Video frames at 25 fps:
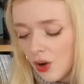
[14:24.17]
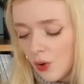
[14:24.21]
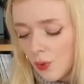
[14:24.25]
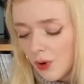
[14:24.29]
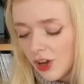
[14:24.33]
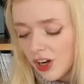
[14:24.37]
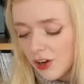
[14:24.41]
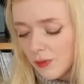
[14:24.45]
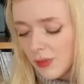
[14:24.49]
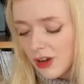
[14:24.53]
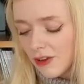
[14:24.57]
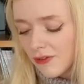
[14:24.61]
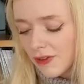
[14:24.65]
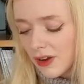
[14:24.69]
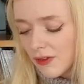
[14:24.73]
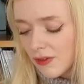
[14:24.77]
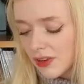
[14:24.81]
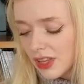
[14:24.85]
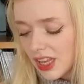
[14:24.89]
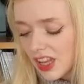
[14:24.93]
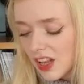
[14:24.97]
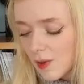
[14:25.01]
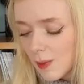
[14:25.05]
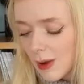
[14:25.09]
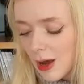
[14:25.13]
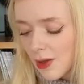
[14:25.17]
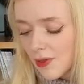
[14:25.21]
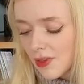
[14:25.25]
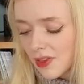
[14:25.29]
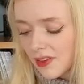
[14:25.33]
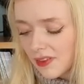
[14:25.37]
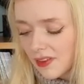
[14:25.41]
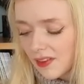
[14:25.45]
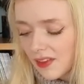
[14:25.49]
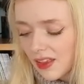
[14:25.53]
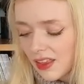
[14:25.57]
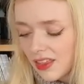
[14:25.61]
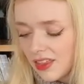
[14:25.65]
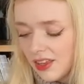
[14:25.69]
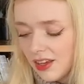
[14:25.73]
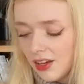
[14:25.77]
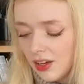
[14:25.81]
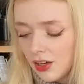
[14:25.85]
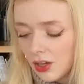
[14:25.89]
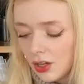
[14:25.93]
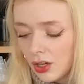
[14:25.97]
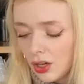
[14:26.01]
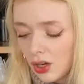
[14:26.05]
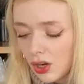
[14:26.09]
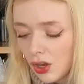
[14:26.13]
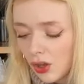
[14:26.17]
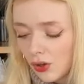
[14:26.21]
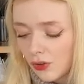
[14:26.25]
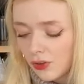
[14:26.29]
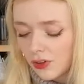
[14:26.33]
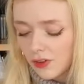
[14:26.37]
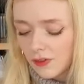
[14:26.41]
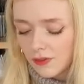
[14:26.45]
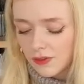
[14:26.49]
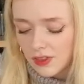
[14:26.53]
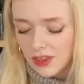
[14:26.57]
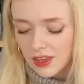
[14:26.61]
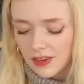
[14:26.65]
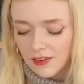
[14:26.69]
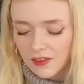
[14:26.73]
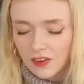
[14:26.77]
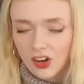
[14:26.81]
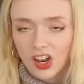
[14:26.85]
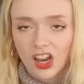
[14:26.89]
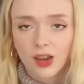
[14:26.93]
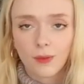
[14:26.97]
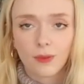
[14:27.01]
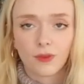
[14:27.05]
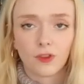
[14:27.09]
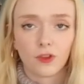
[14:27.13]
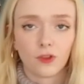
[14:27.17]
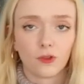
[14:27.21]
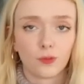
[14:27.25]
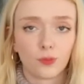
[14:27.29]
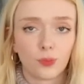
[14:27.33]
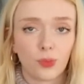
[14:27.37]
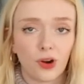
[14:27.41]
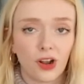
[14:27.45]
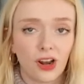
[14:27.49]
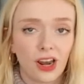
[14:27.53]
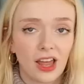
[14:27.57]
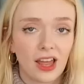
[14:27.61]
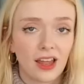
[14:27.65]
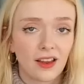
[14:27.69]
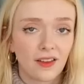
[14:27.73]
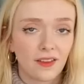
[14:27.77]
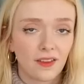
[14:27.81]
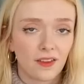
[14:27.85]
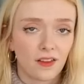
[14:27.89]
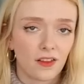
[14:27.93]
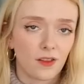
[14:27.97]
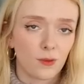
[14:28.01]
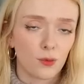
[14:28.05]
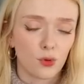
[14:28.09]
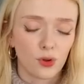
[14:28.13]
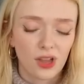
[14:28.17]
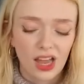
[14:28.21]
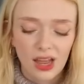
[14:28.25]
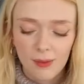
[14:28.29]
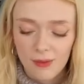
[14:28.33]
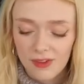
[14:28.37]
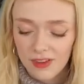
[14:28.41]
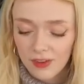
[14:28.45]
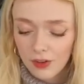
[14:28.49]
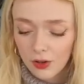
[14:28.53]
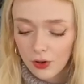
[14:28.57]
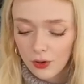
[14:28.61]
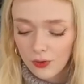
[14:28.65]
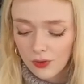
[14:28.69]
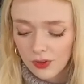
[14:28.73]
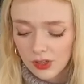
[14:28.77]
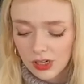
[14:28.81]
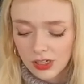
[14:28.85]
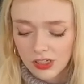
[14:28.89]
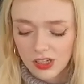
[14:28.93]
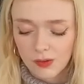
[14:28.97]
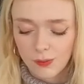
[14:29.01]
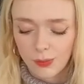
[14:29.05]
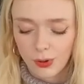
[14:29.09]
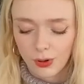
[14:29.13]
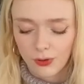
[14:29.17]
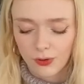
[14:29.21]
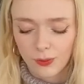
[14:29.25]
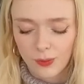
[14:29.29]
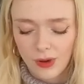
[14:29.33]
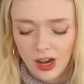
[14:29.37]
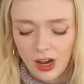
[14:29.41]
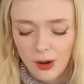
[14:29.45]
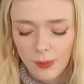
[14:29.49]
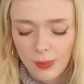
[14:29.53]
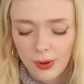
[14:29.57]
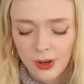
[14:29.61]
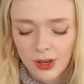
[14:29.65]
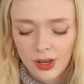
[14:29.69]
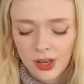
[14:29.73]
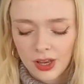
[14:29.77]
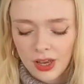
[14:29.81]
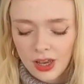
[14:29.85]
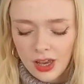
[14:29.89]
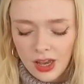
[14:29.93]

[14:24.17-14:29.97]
One of my favourite things about this is I think a lot of these types of bralettes and small camisoles are knitted bottom up.